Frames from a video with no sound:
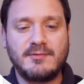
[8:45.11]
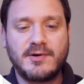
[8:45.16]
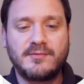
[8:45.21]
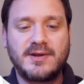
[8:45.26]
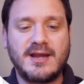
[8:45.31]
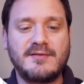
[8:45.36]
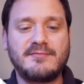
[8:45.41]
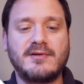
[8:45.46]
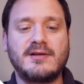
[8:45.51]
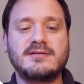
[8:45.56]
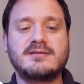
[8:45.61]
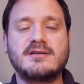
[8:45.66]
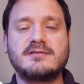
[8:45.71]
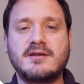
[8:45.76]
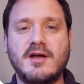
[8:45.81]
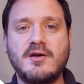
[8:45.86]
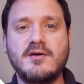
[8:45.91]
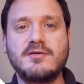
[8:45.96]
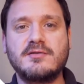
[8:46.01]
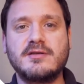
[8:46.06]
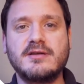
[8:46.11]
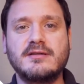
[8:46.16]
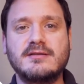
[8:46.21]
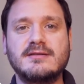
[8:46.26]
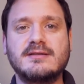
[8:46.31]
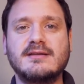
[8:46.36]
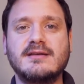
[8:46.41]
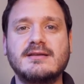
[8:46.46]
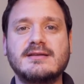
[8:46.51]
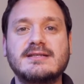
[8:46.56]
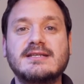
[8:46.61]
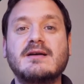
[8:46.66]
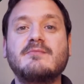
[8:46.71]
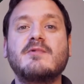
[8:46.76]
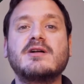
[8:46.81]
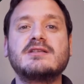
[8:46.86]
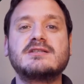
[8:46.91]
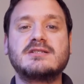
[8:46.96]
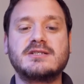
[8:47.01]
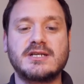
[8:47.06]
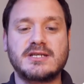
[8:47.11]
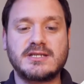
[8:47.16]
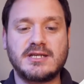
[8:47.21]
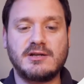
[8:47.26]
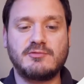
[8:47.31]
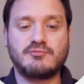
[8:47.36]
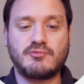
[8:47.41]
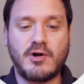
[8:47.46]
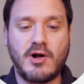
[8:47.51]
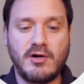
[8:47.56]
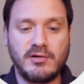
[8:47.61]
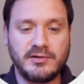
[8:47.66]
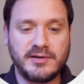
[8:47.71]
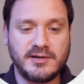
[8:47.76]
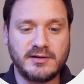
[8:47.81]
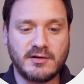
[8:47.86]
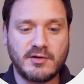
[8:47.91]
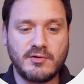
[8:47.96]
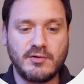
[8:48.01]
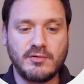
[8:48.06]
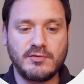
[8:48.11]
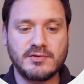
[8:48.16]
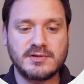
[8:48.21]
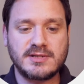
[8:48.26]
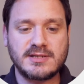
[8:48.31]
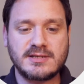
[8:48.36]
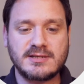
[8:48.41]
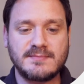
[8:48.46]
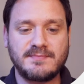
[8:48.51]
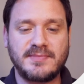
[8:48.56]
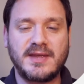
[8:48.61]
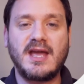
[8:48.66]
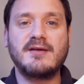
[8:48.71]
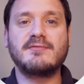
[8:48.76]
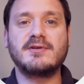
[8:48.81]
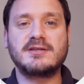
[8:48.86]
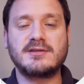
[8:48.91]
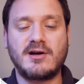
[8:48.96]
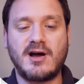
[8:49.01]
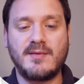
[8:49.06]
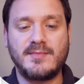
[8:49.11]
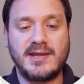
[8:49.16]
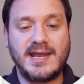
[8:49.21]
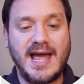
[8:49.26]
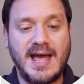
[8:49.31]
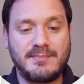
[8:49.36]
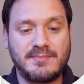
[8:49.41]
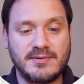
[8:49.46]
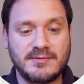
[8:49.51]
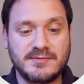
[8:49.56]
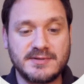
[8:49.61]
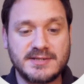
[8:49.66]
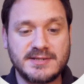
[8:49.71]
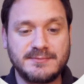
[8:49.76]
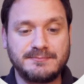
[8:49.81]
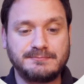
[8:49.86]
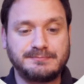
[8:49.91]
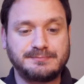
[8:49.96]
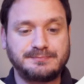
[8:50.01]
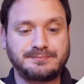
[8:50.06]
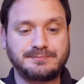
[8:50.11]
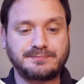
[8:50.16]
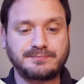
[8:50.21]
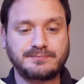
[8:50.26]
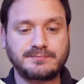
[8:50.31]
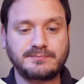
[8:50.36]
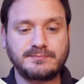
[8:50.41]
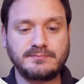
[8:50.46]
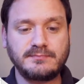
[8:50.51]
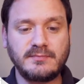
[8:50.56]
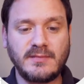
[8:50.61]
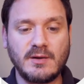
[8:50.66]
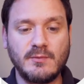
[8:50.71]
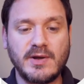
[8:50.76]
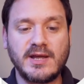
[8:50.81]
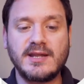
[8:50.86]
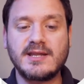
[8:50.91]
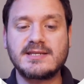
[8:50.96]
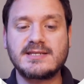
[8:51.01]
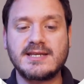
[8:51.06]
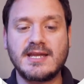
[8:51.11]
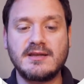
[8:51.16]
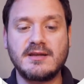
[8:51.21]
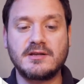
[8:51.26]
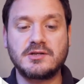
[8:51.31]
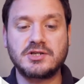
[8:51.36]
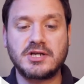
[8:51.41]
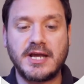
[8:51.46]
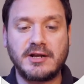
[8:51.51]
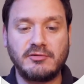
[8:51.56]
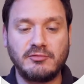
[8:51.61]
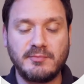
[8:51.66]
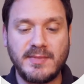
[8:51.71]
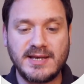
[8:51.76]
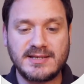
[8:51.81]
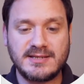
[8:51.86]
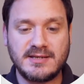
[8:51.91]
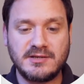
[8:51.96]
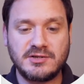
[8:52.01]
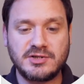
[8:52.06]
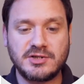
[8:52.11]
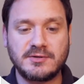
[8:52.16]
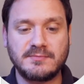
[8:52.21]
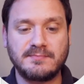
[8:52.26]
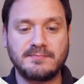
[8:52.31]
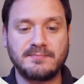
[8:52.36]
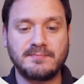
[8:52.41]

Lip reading: we want everyone to know that someone's just enrolled in a course every time it happens. We're going to send a channel message.